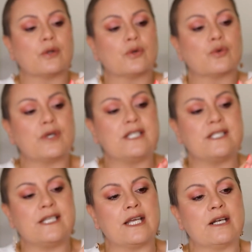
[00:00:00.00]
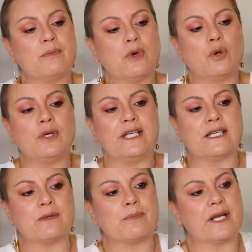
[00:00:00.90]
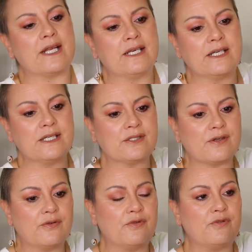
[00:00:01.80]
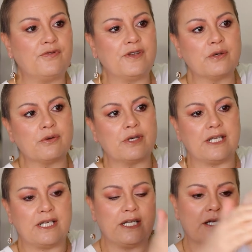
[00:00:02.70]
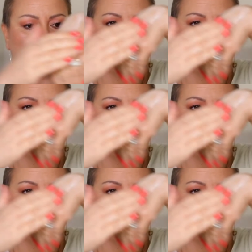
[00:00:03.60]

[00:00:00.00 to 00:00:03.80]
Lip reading: greasy and emollient, but it is very